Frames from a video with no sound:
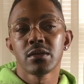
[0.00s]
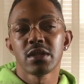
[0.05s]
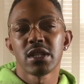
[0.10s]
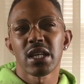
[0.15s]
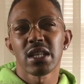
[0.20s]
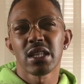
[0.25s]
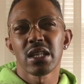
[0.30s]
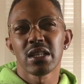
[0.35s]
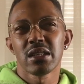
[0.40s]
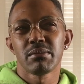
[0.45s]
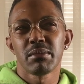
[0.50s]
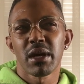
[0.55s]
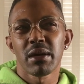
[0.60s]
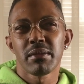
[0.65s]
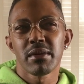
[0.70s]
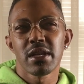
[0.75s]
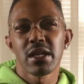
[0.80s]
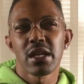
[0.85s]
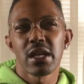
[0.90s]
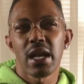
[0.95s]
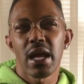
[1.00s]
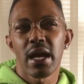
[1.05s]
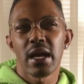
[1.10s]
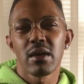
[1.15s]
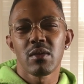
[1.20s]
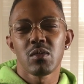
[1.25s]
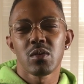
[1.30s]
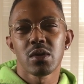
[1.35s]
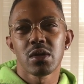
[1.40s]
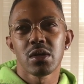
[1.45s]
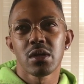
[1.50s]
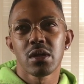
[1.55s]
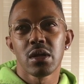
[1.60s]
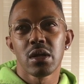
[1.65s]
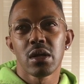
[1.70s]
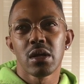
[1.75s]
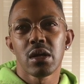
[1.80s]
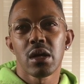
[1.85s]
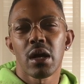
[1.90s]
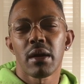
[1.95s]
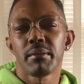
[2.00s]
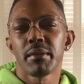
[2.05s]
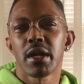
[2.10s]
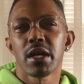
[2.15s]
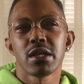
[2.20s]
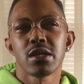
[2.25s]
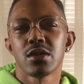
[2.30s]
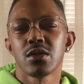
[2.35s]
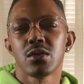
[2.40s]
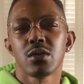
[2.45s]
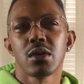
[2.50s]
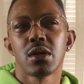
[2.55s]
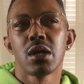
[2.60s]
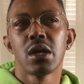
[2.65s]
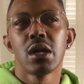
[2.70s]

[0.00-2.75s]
I think maybe the night one. I'm not sure.